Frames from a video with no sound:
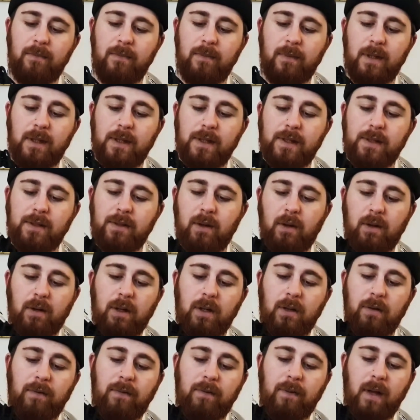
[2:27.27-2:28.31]
This has got
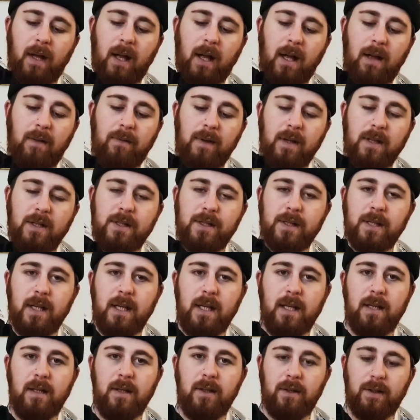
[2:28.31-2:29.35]
kind of air vents
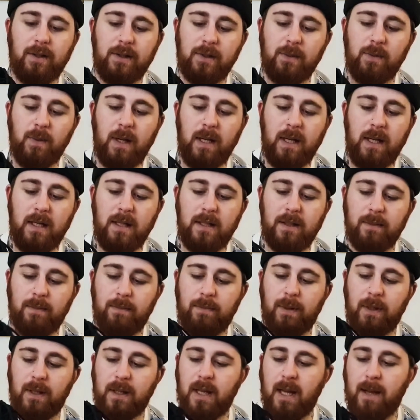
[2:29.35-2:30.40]
in the suede,
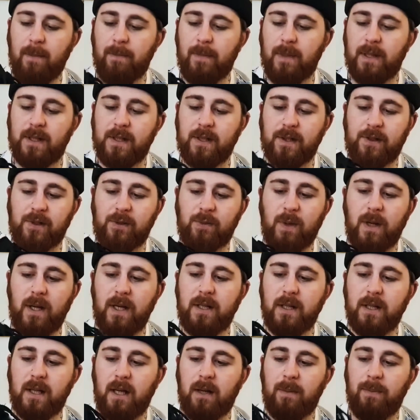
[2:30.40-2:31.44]
but yeah, it's a
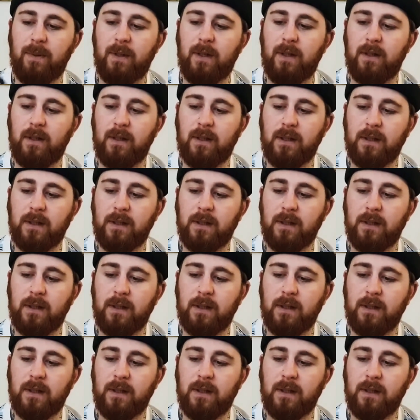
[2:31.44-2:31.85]
suede upper.